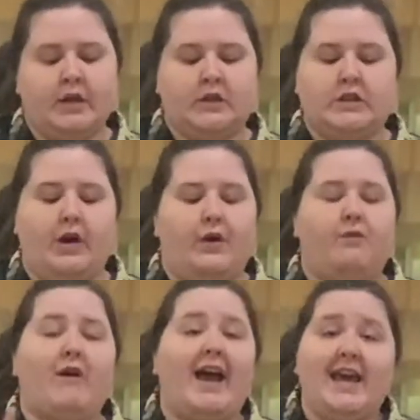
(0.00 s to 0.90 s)
So
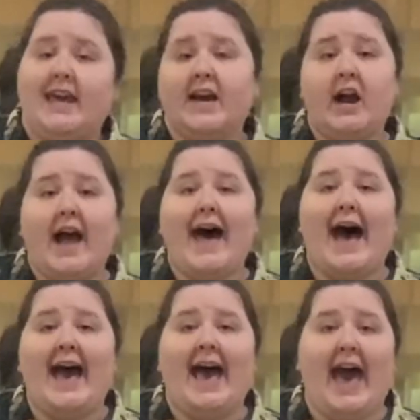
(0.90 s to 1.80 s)
right here
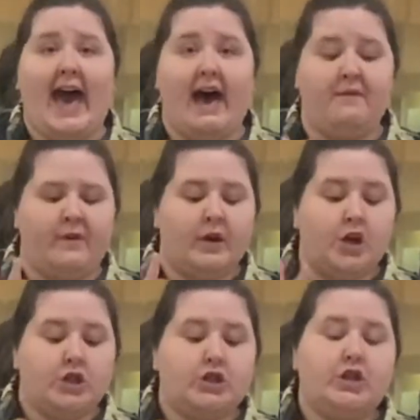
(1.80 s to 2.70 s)
I have
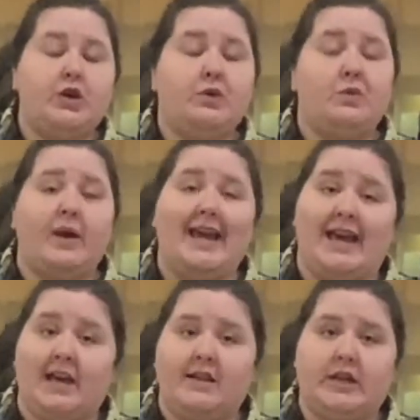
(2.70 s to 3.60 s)
2
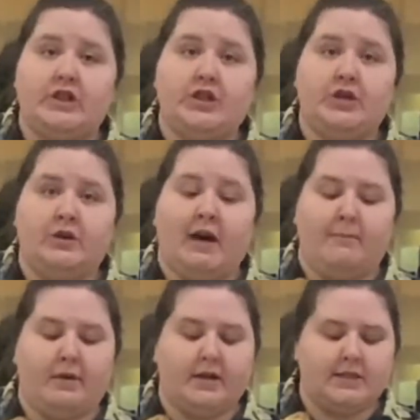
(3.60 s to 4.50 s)
English
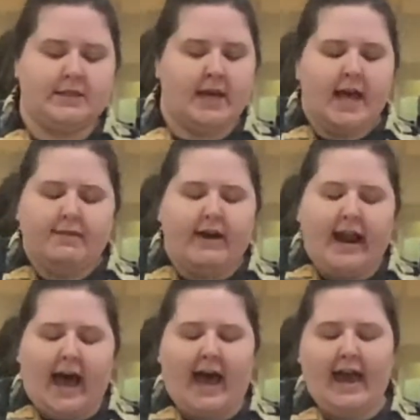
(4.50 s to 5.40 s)
cucumbers that
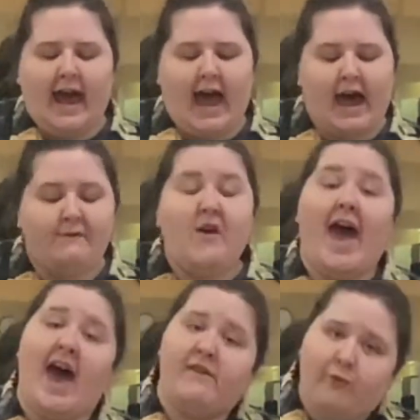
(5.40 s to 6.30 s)
I have
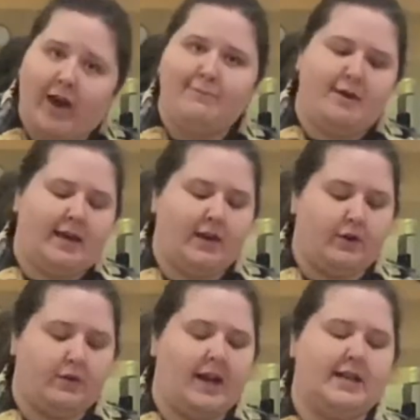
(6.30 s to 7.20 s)
halfway
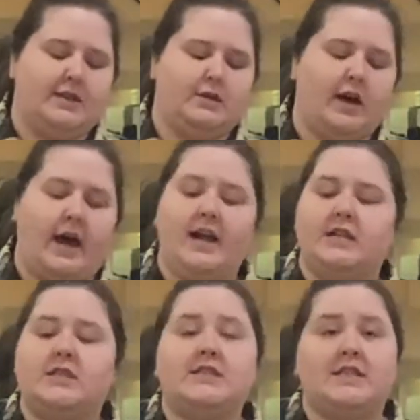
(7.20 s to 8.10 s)
peeled and cut
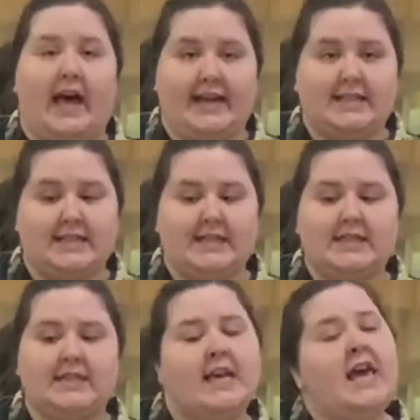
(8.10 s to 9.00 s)
into
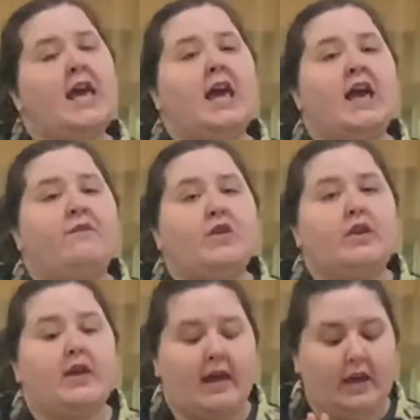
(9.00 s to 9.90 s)
slices. If
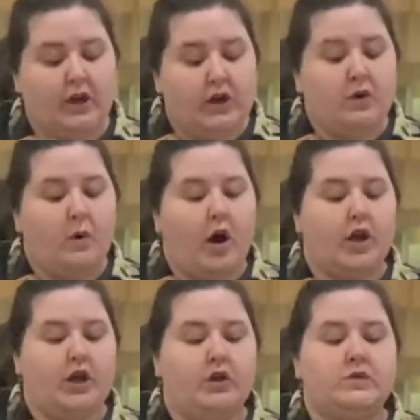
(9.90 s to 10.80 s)
you are
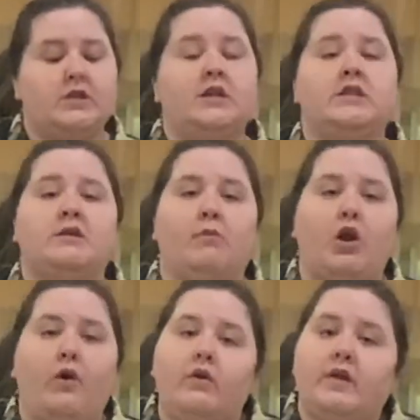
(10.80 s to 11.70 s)
using some
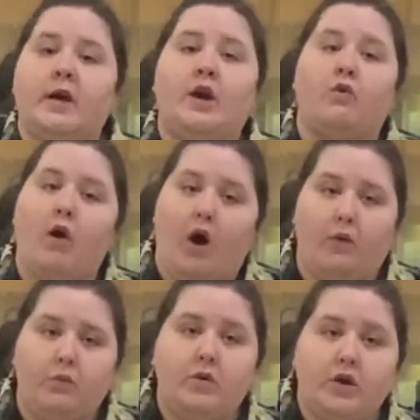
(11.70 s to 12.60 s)
locally
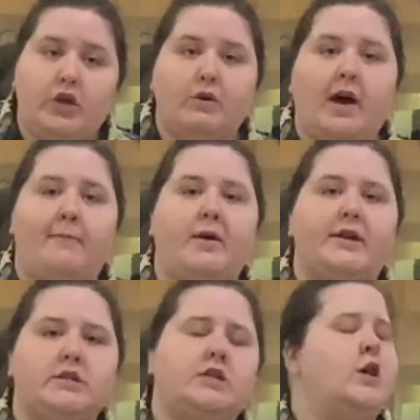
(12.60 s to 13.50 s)
grown cucumbers,